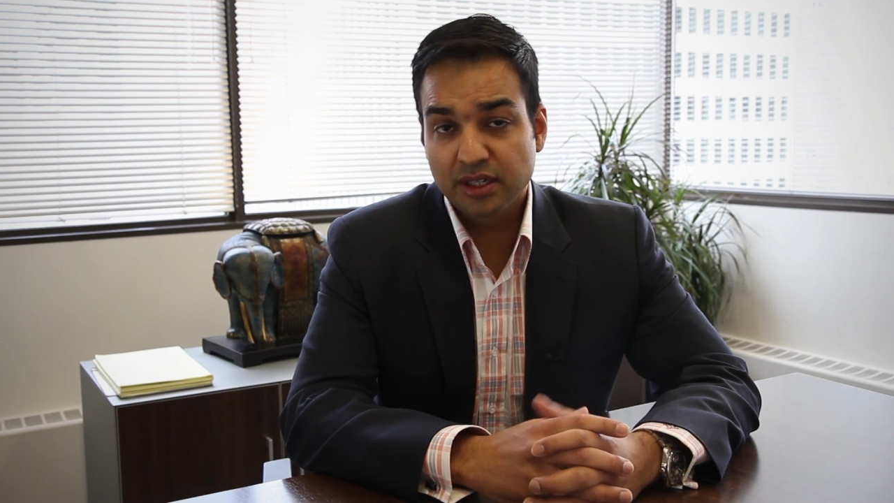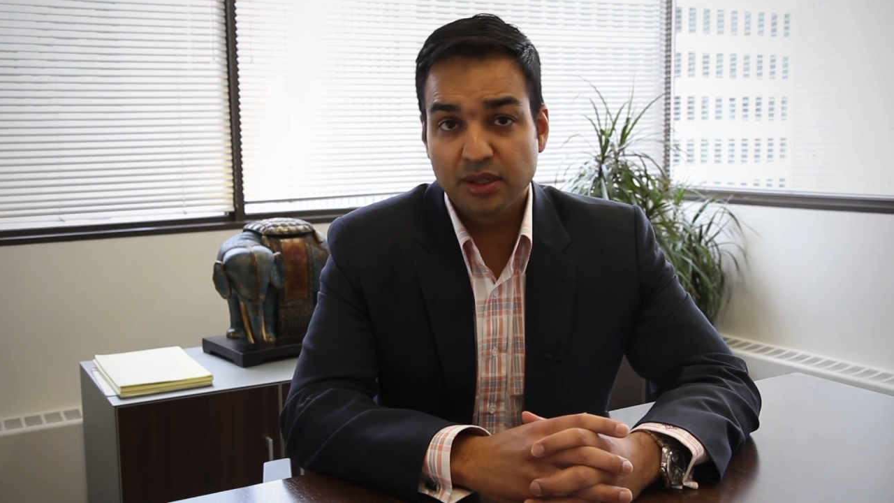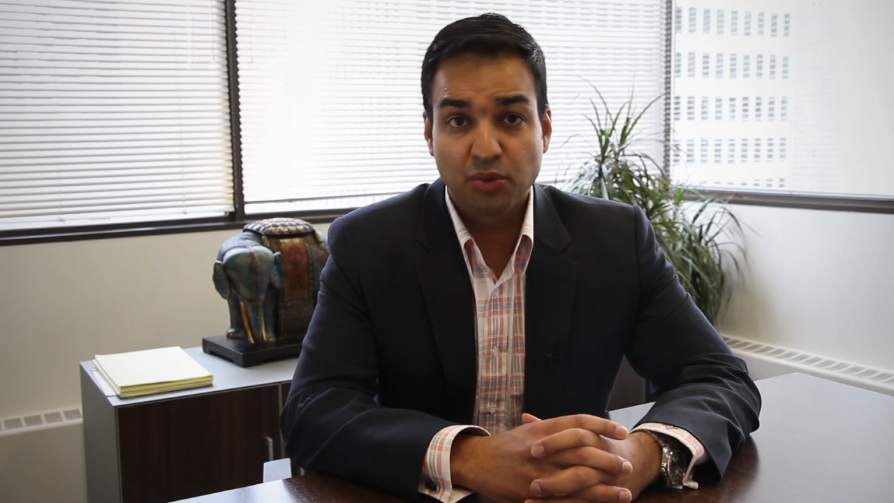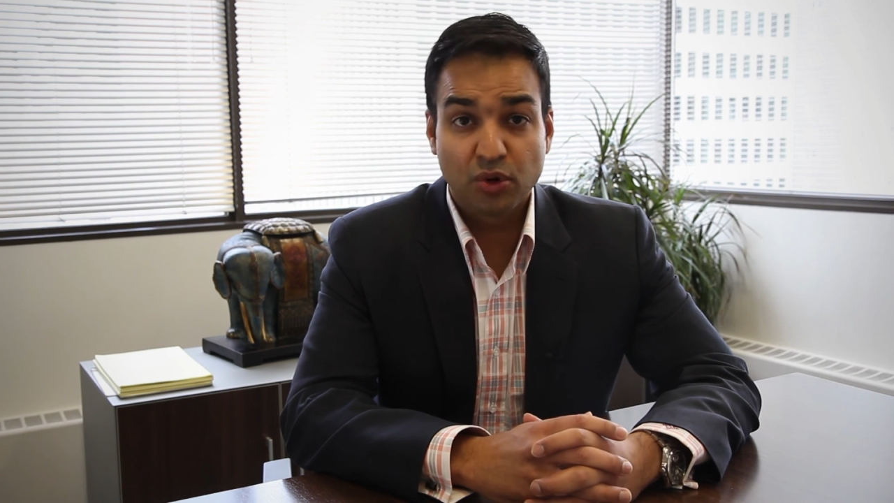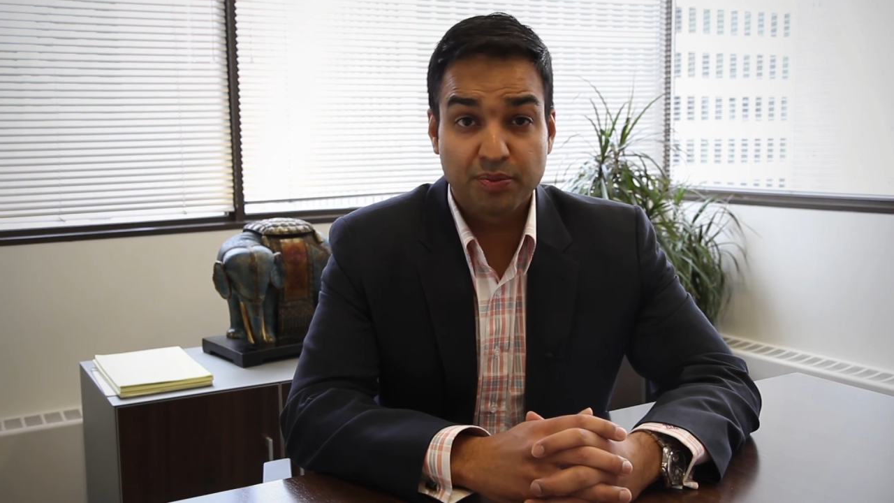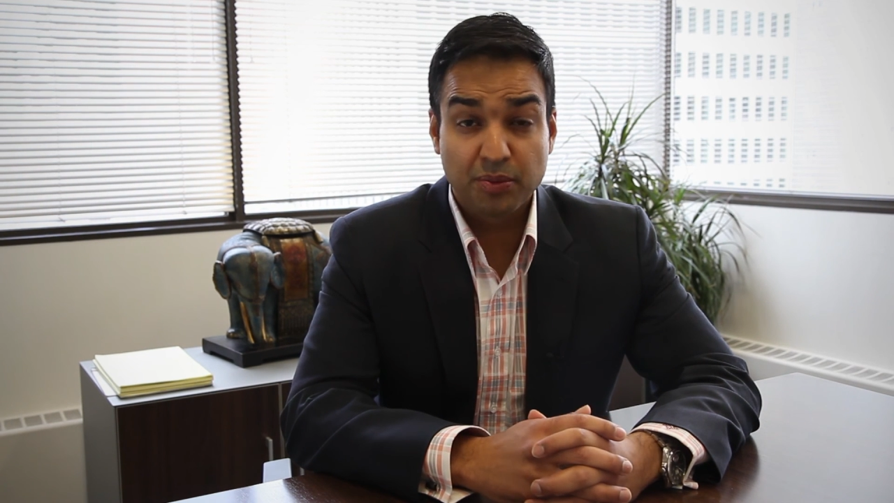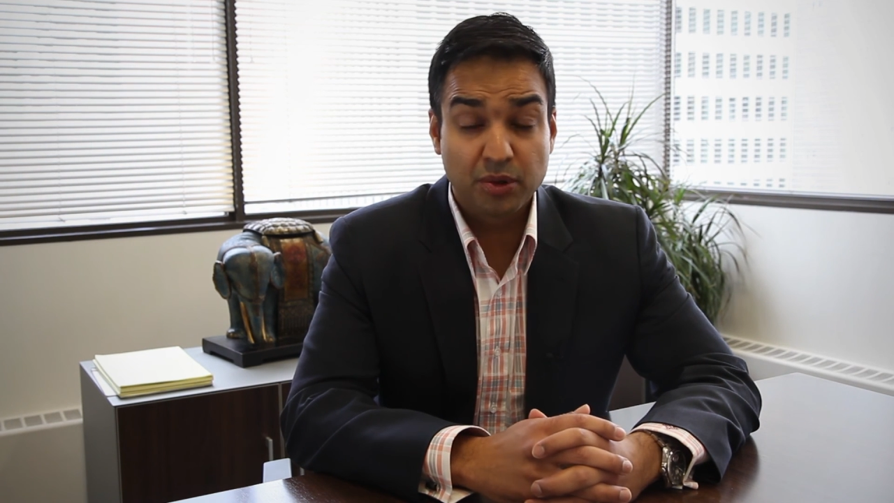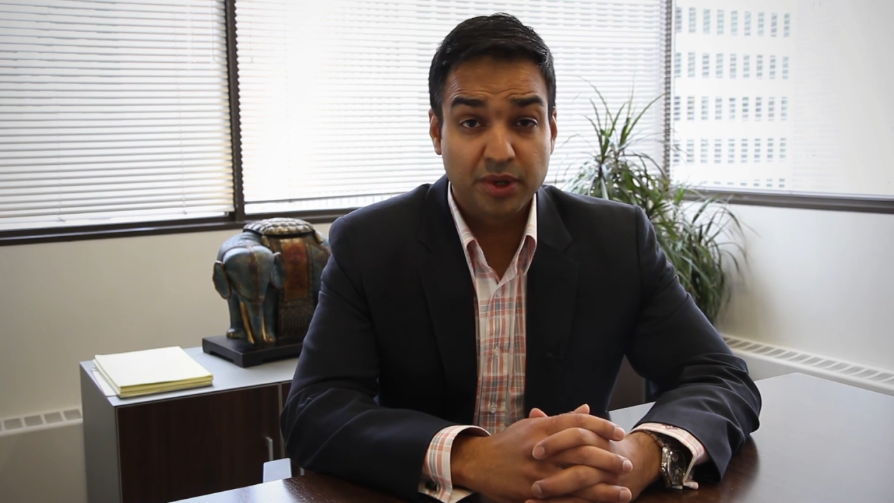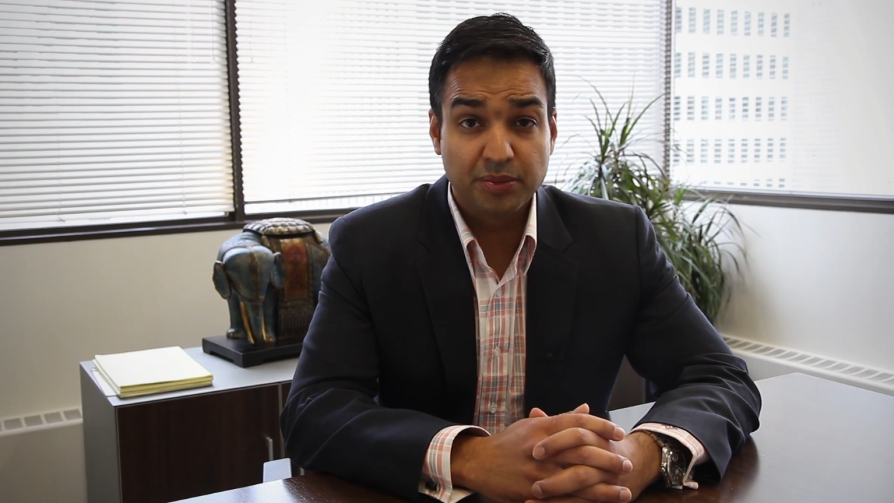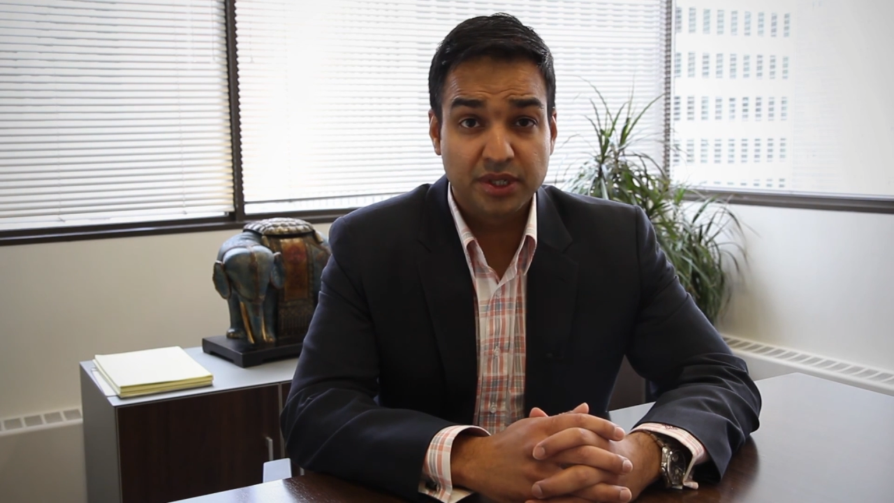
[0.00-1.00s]
The board member
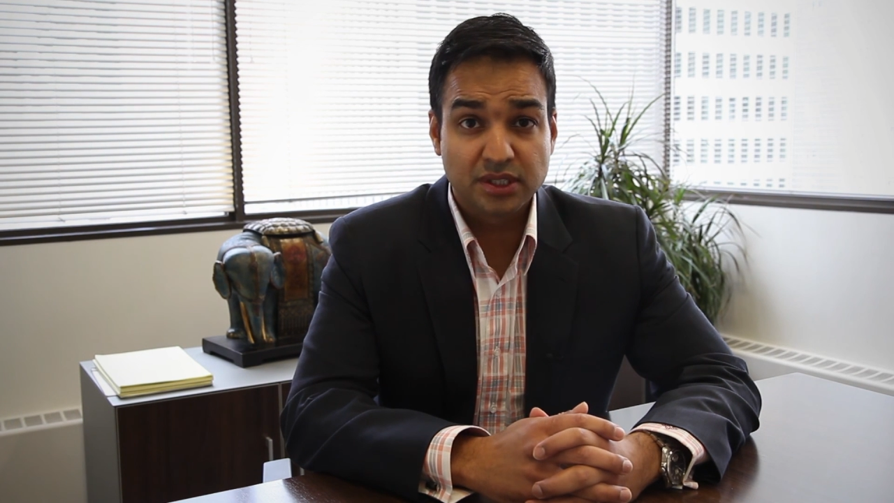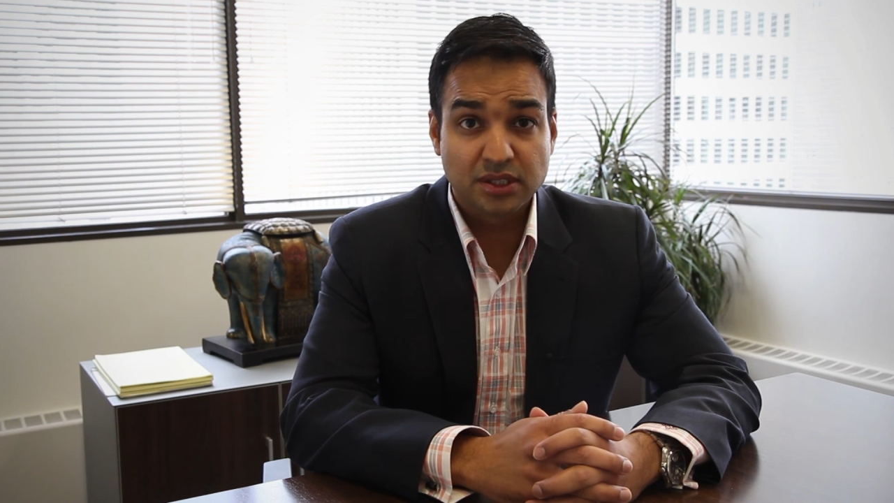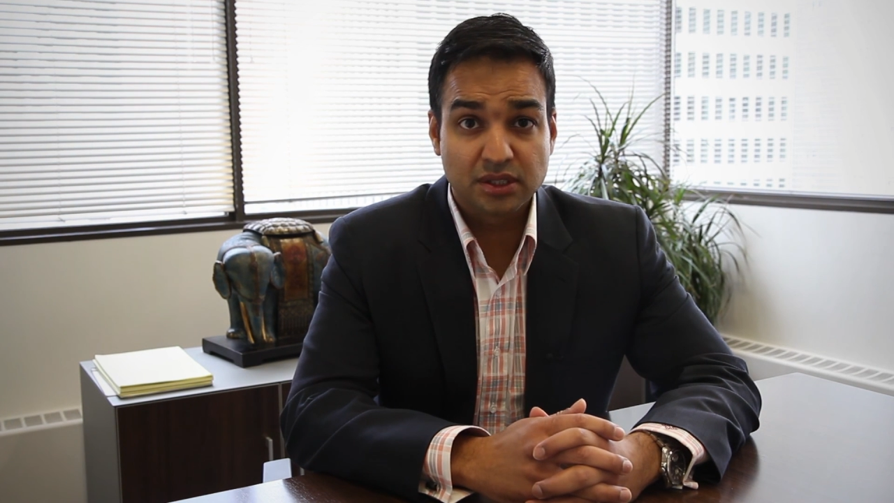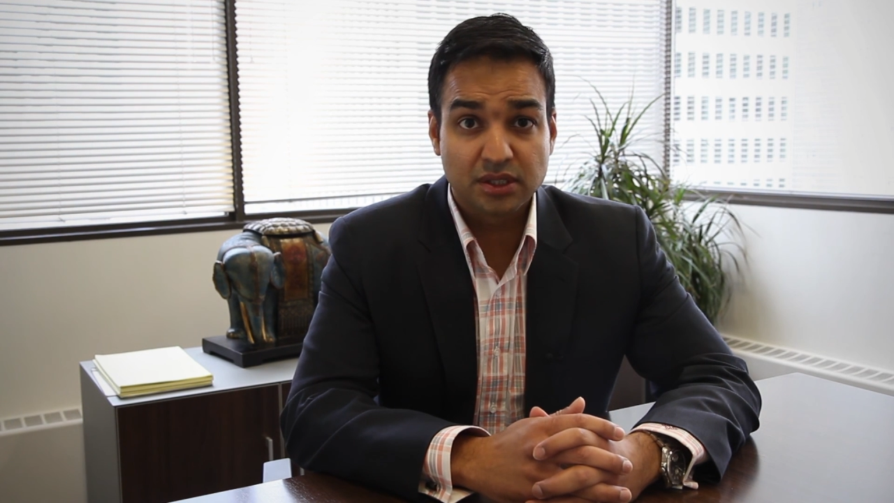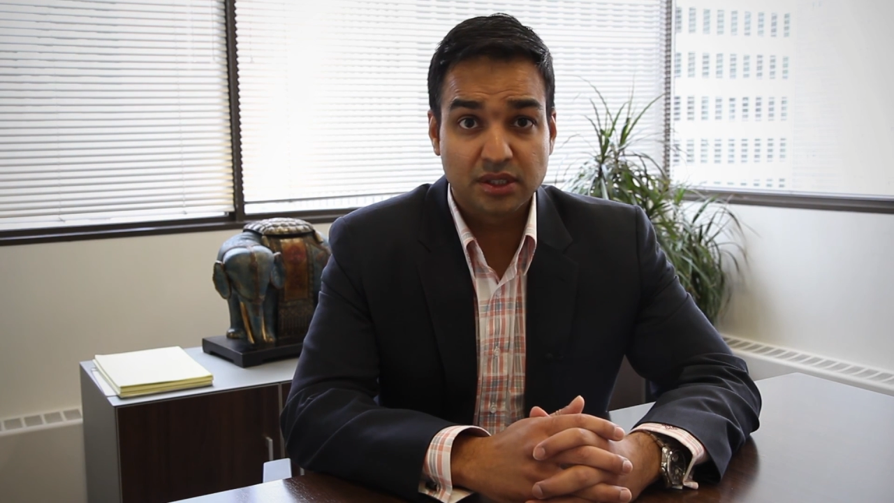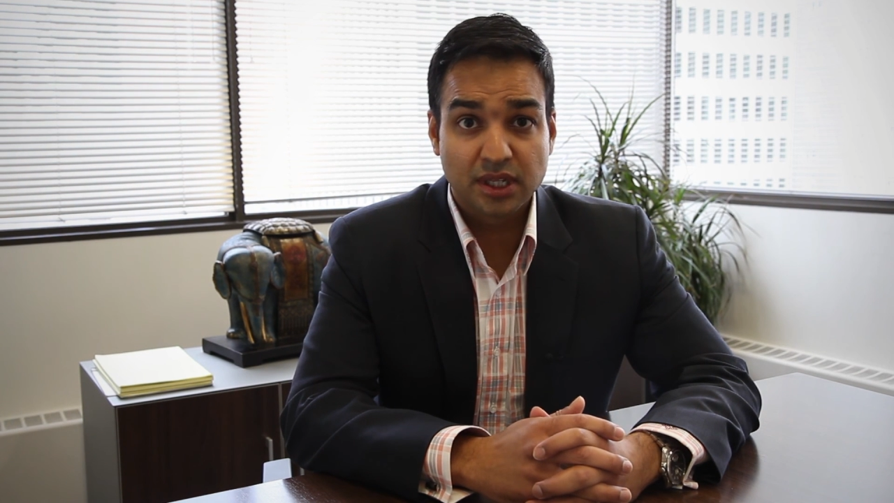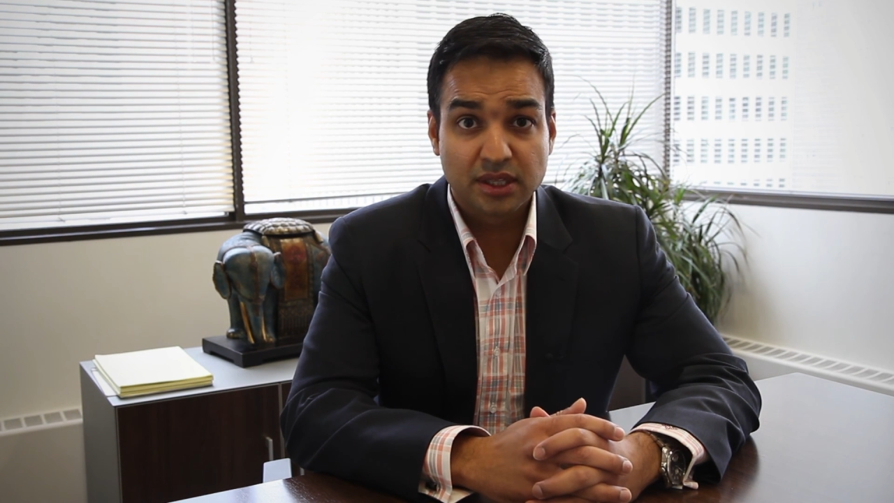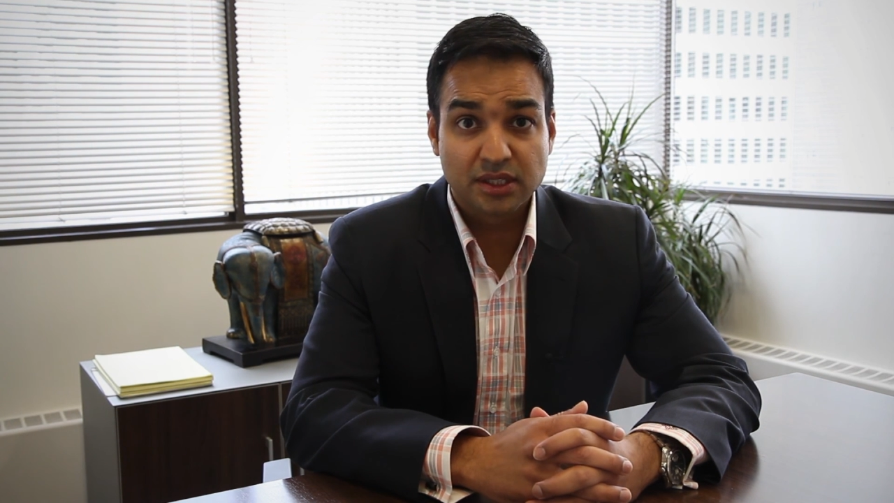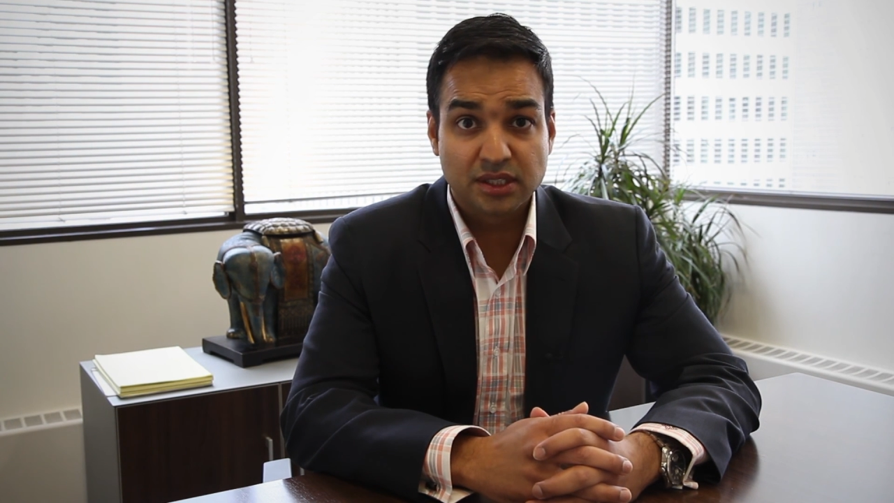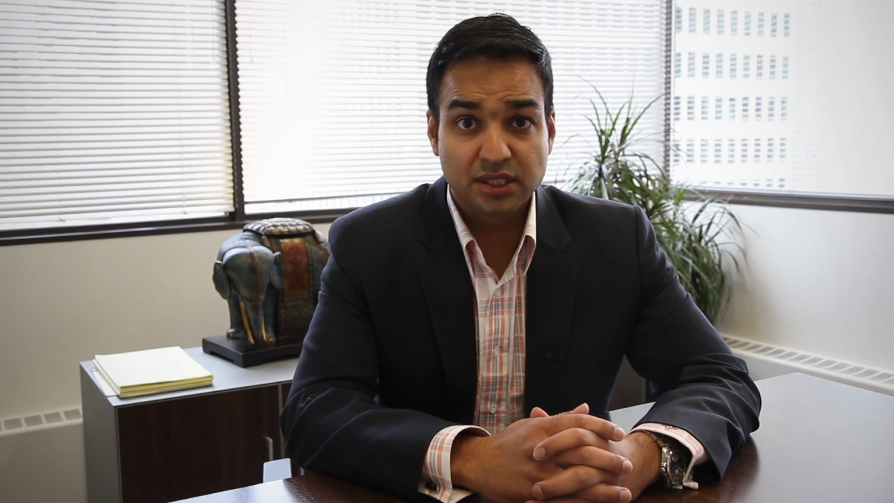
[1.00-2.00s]
may be concerned that this